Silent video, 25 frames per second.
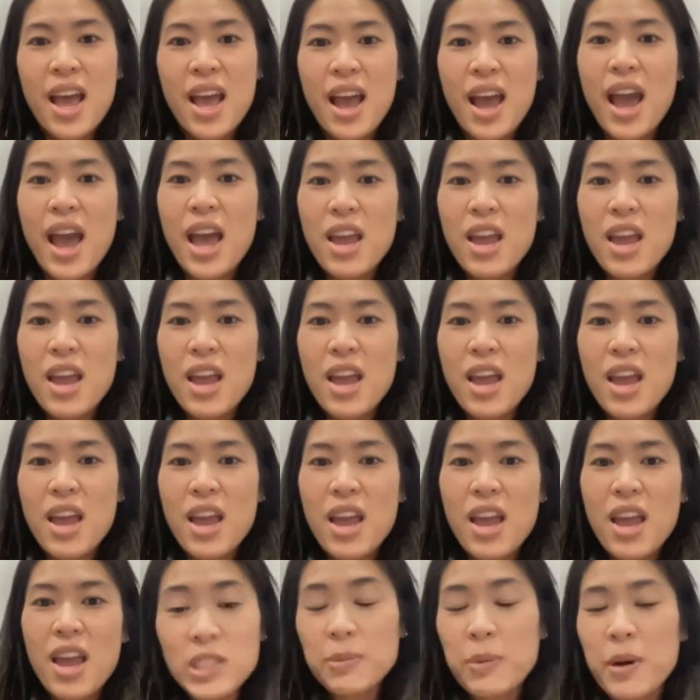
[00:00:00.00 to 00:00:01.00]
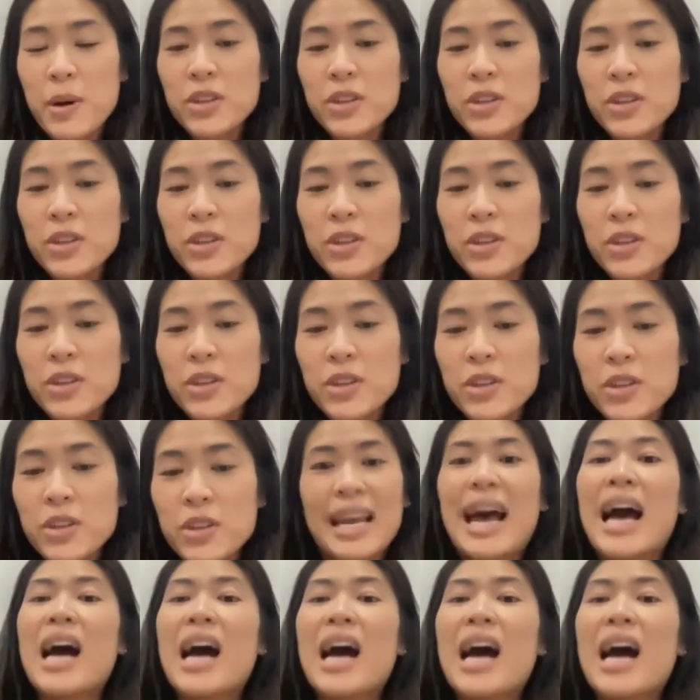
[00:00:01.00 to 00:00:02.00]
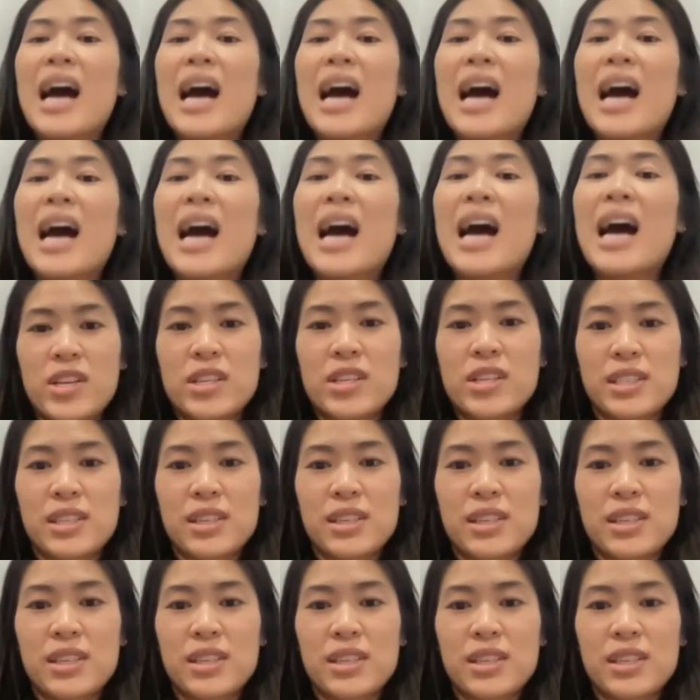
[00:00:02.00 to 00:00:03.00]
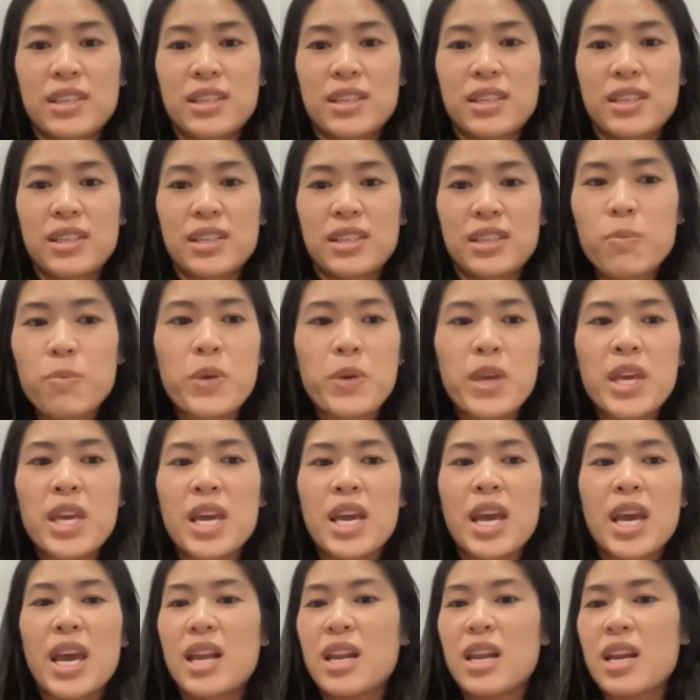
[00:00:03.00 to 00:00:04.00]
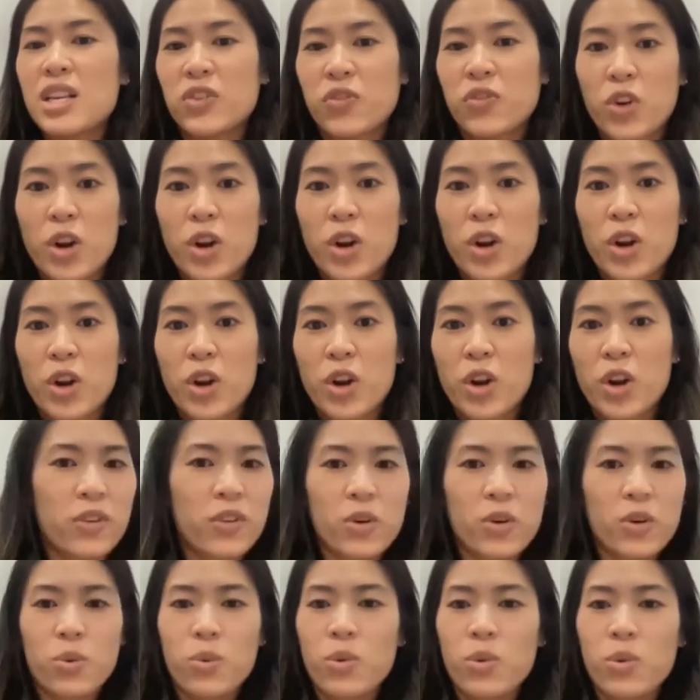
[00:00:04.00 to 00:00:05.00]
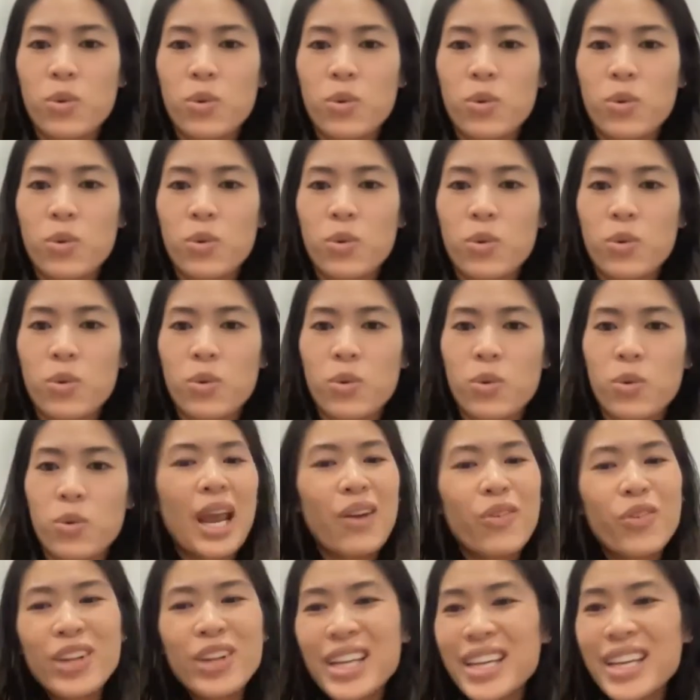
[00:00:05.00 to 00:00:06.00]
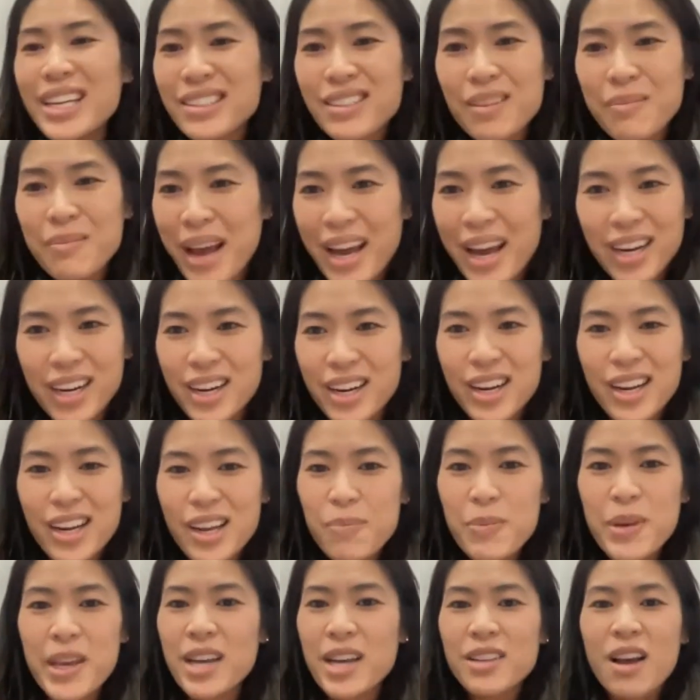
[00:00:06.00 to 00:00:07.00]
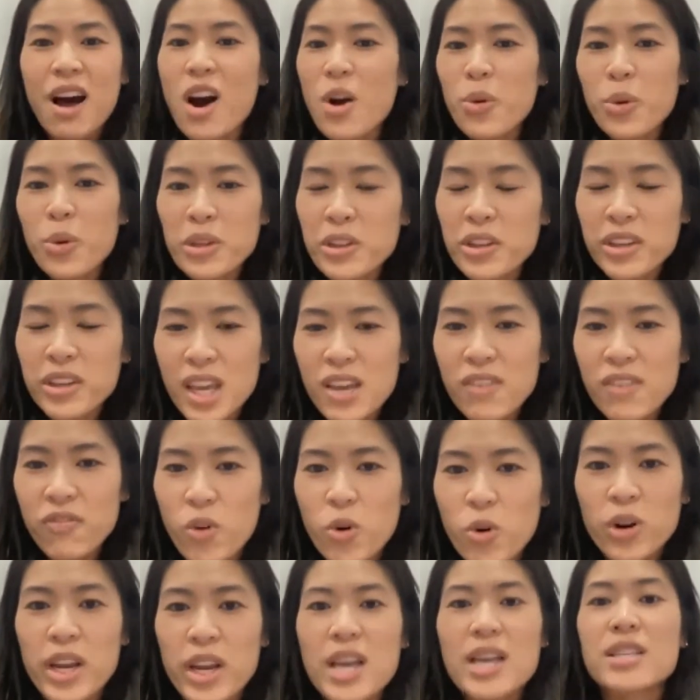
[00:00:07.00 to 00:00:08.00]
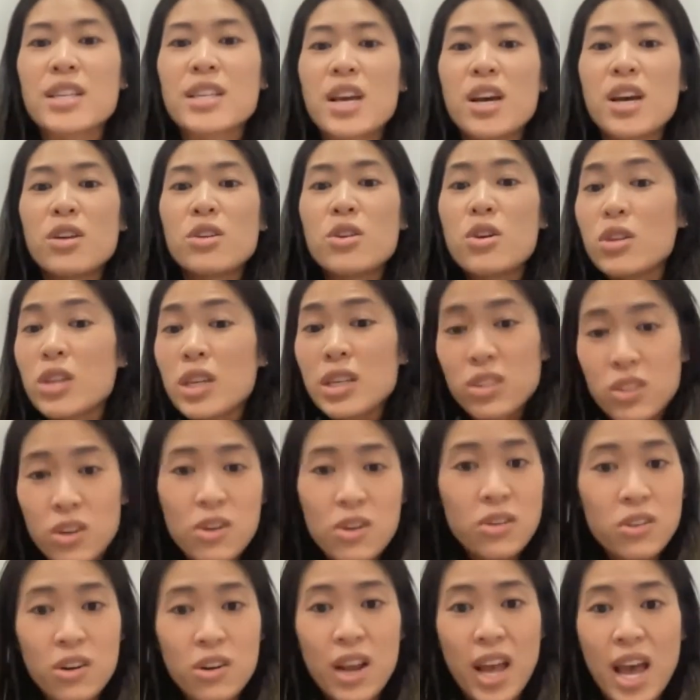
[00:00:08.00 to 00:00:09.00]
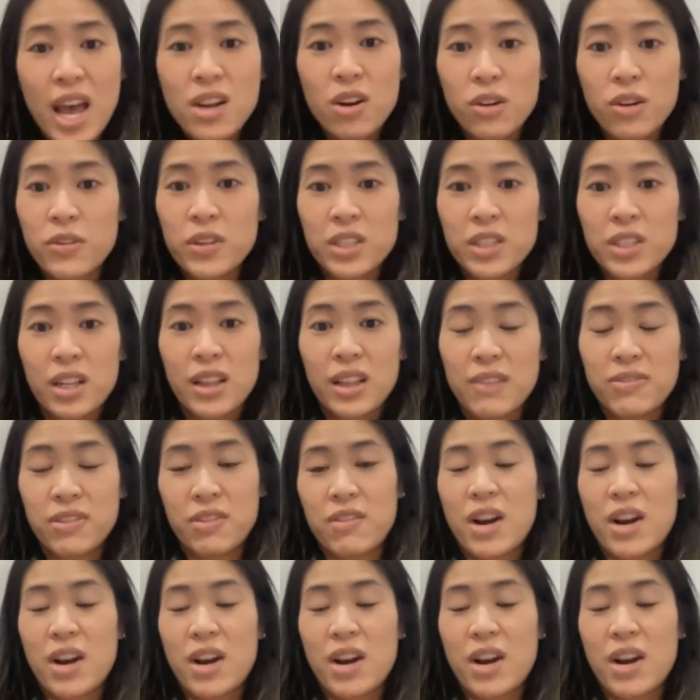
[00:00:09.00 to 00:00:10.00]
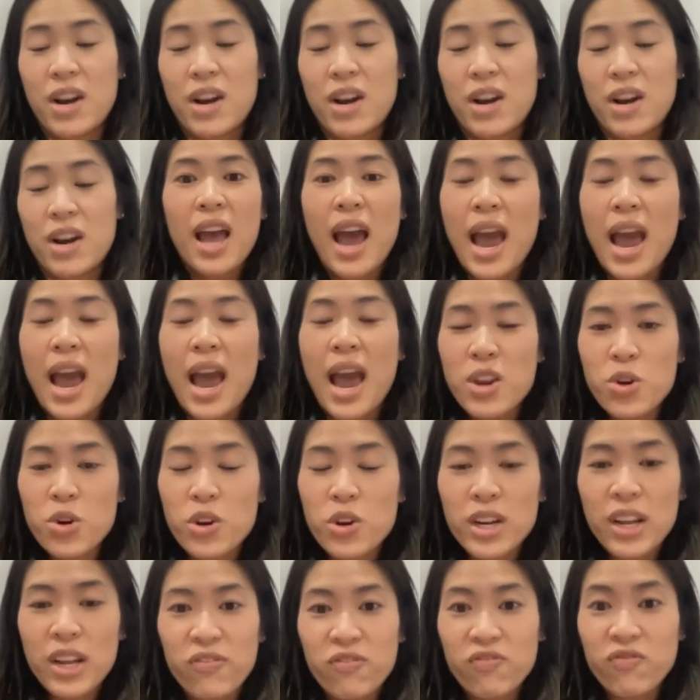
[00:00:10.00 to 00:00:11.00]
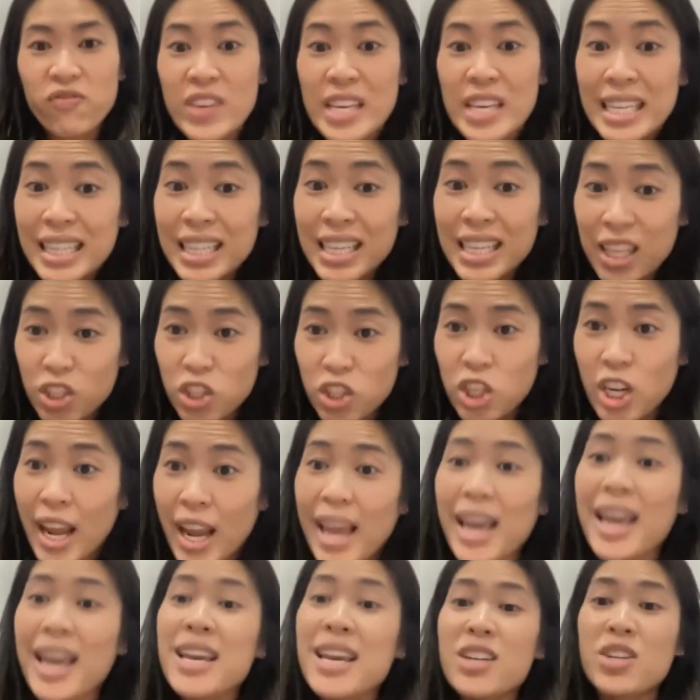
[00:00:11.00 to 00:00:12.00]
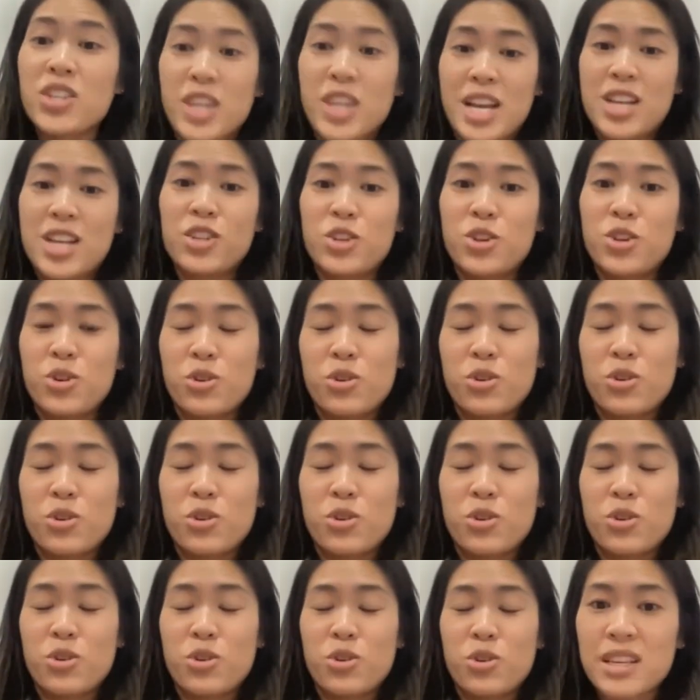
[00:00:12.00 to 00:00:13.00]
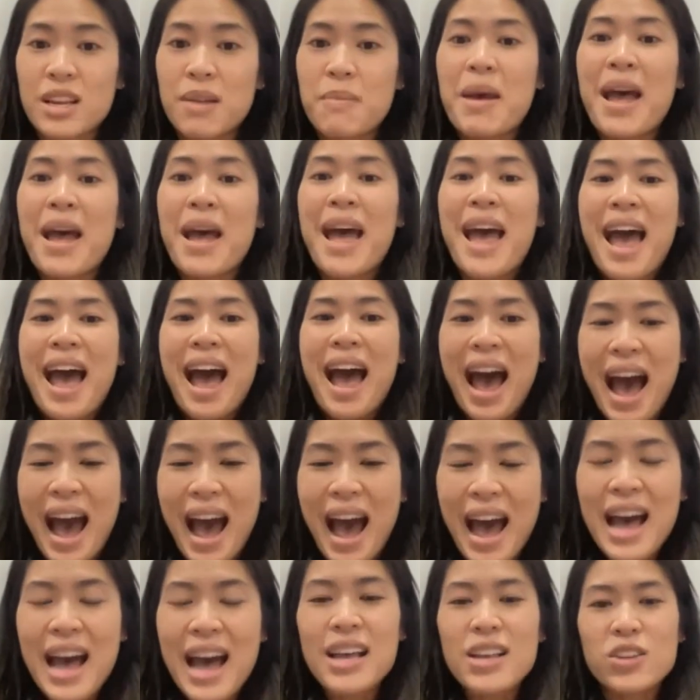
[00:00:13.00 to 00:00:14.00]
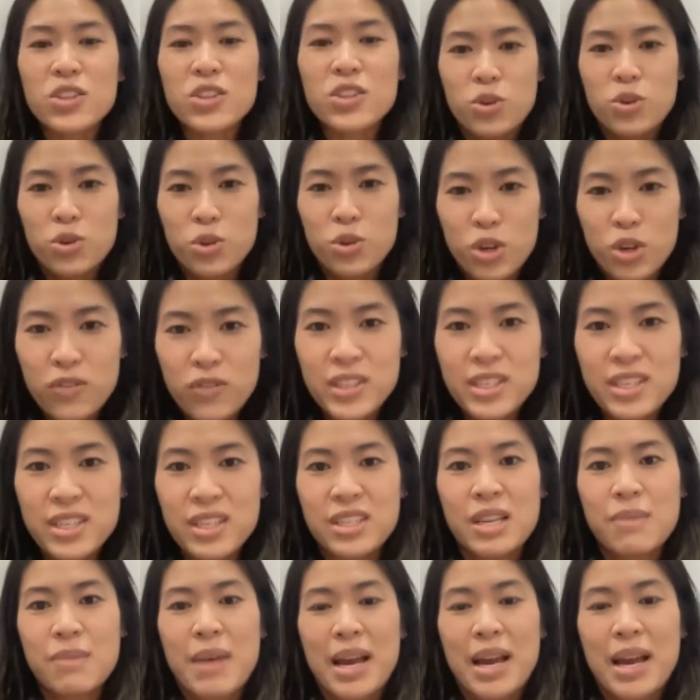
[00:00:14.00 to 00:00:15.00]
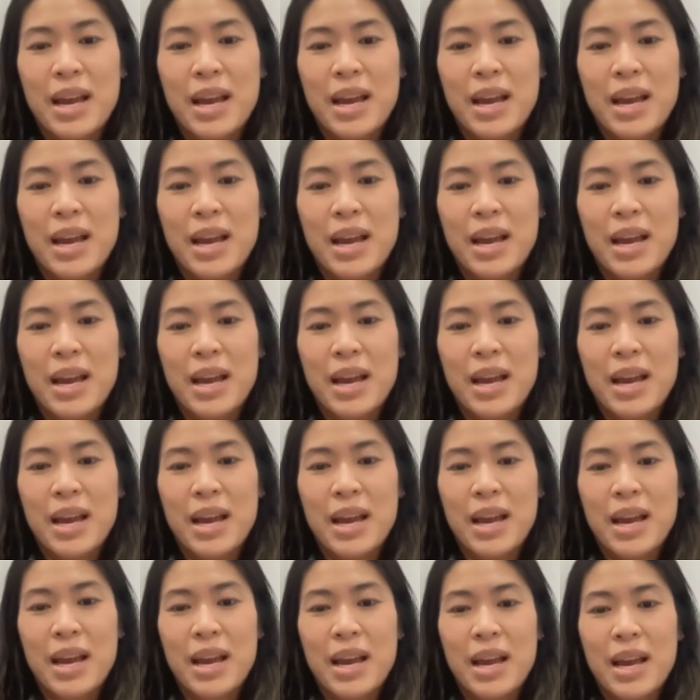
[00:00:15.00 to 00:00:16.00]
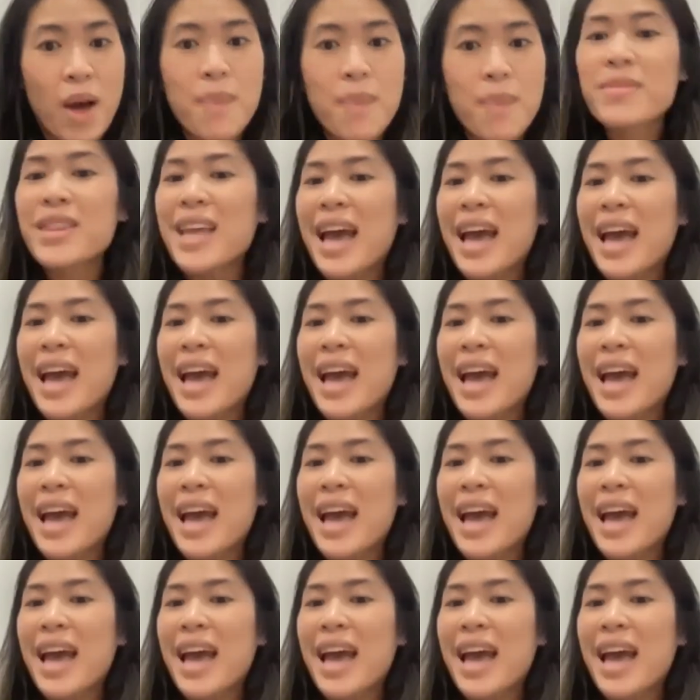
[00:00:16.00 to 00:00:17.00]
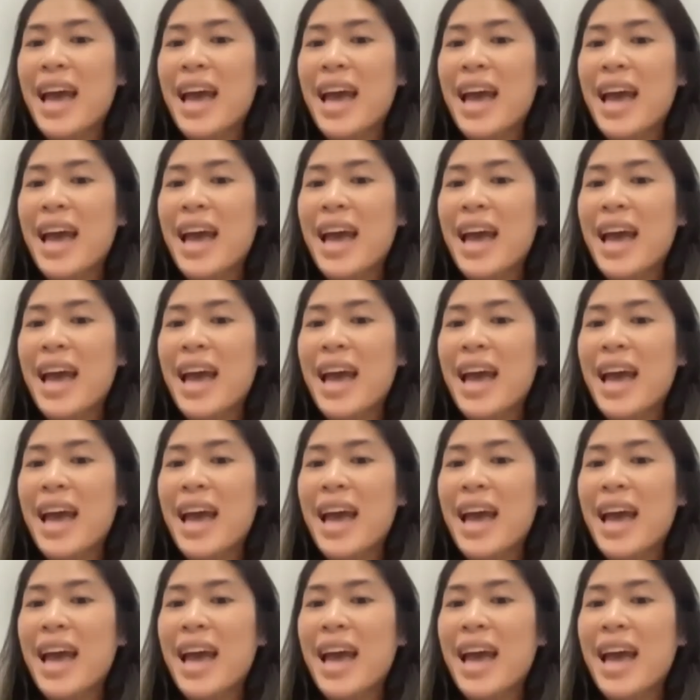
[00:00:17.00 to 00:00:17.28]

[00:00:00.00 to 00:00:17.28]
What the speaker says: And for the most part, they're able to tell a difference, whether it is for the better or for the worse. It really doesn't matter, because all we're looking for is you just turned your head over to the left and right, and you're already feeling a change into your nervous system as your nervous system actually changes from the atlas itself.